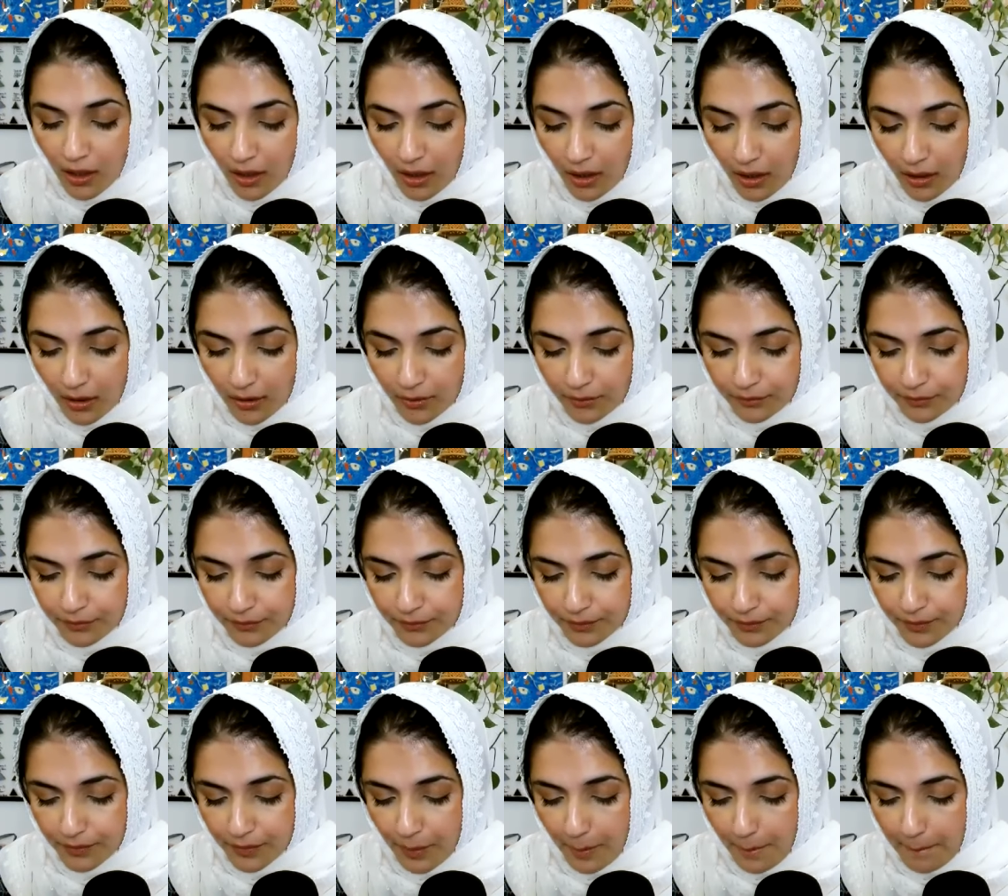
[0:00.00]

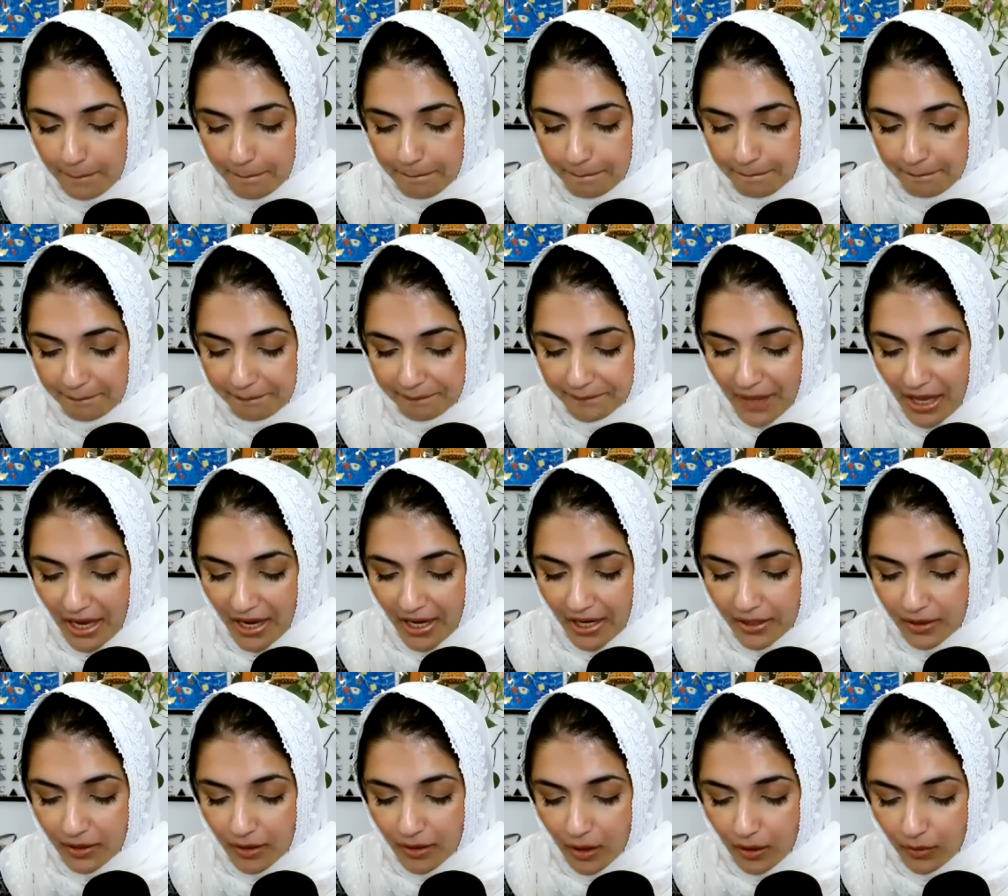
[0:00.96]
Um,
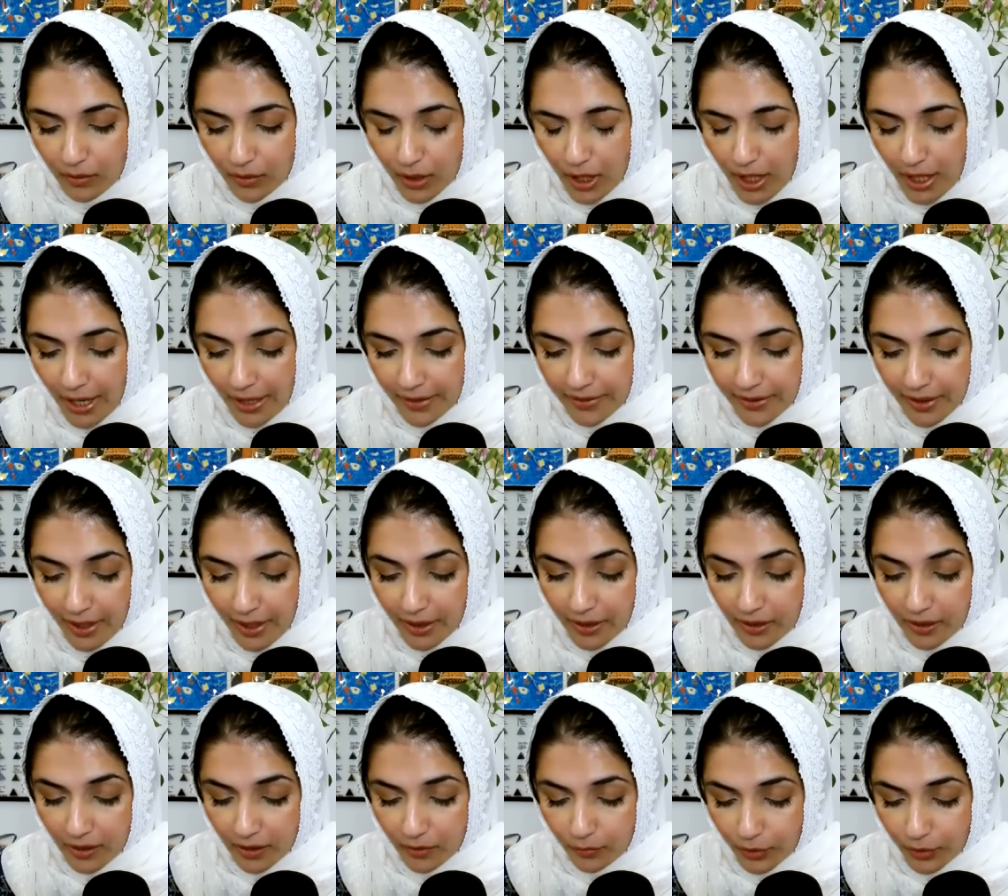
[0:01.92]
and and
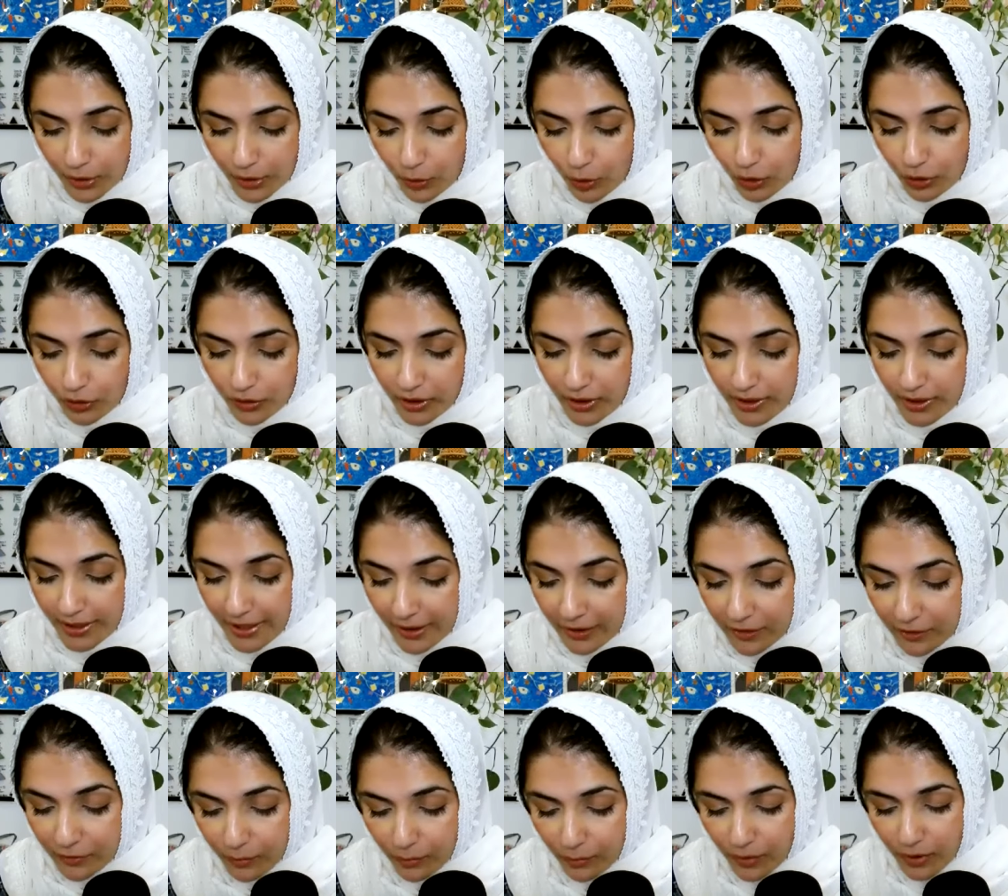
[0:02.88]
then we go to the
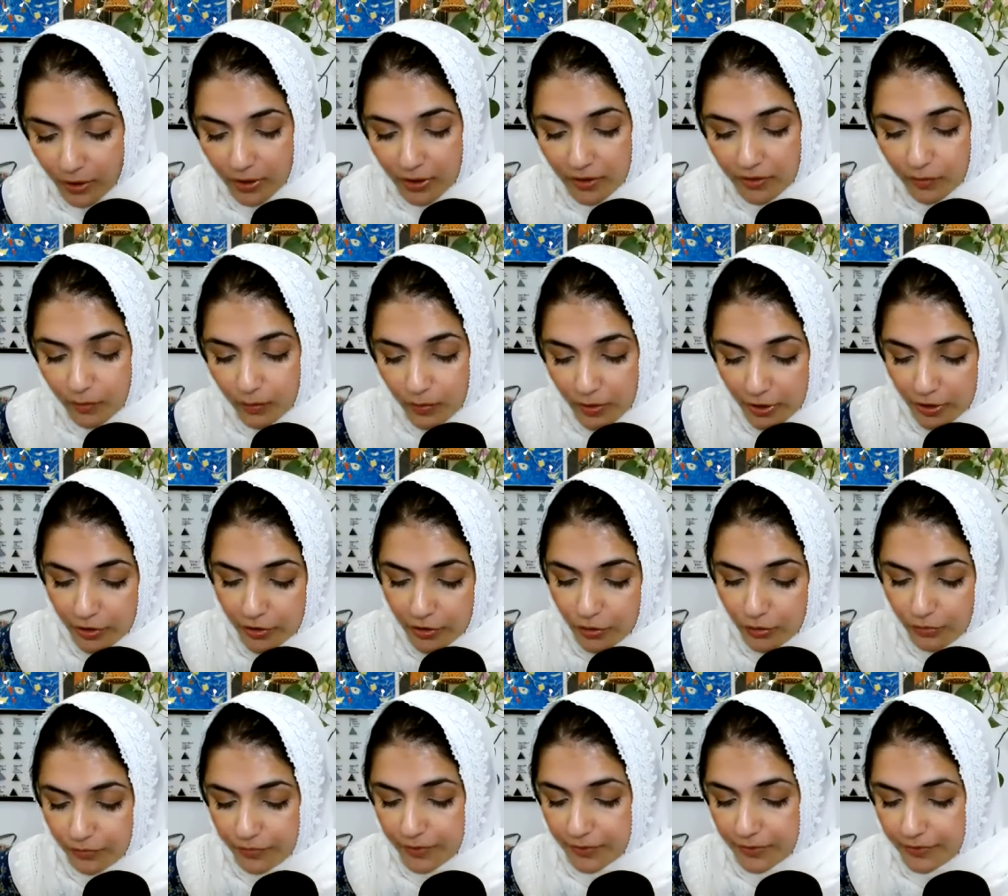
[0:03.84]
next verse, verse
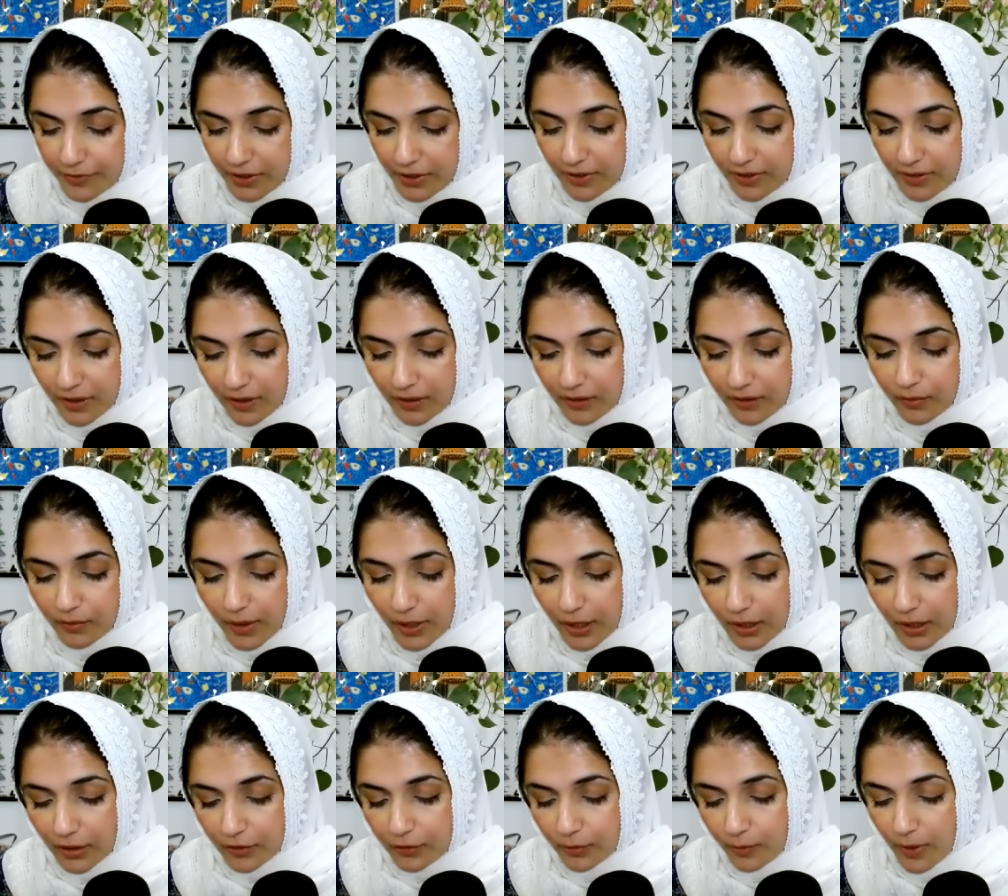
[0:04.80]
256, where
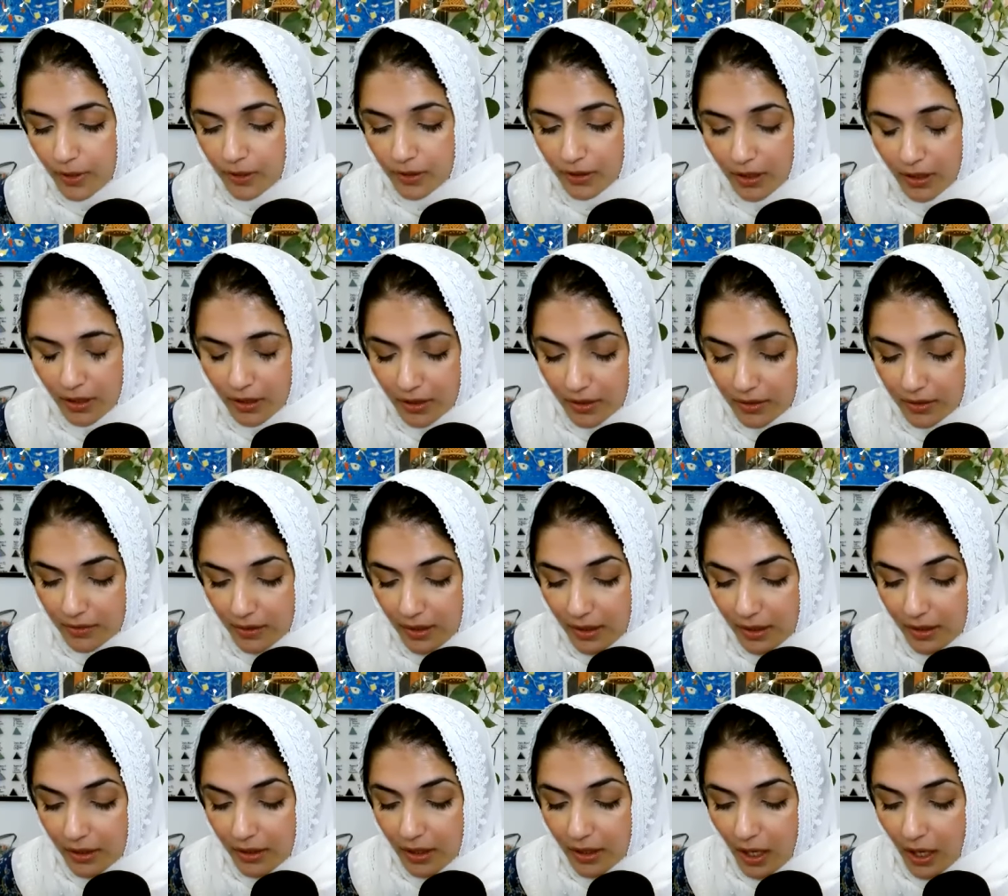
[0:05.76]
Allah subhanahu wa ta'ala is
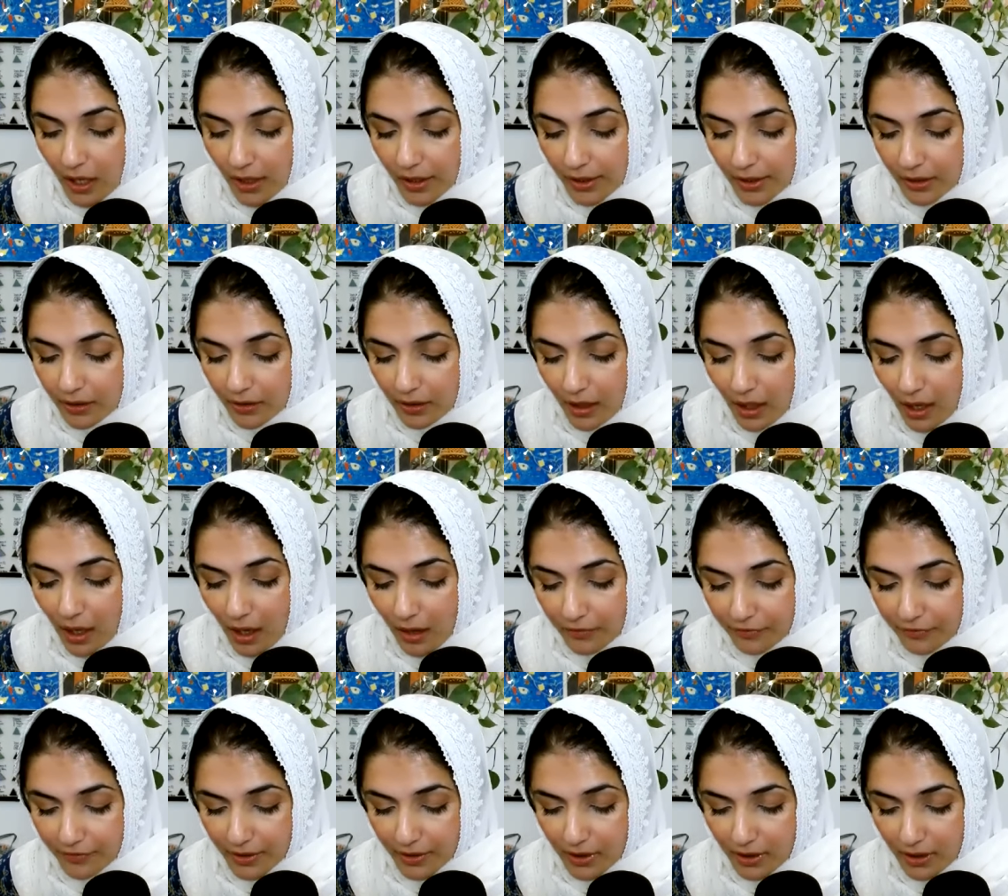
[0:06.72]
saying, La ikraha
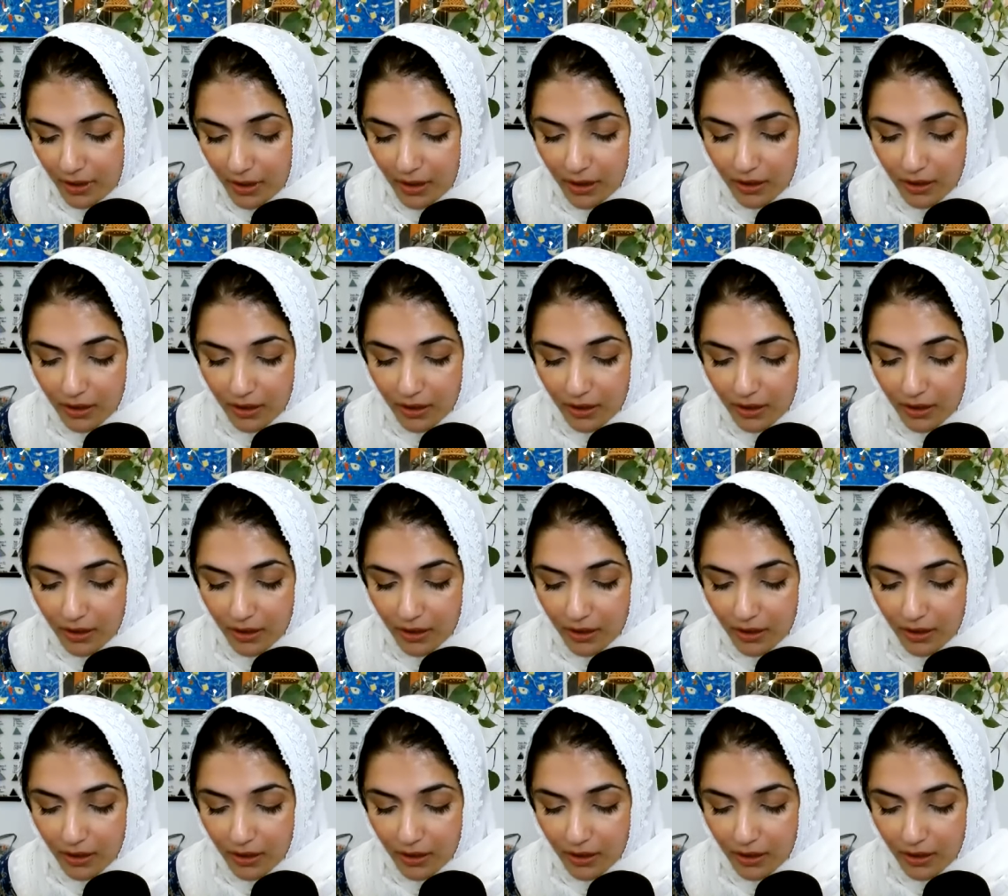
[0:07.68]
fid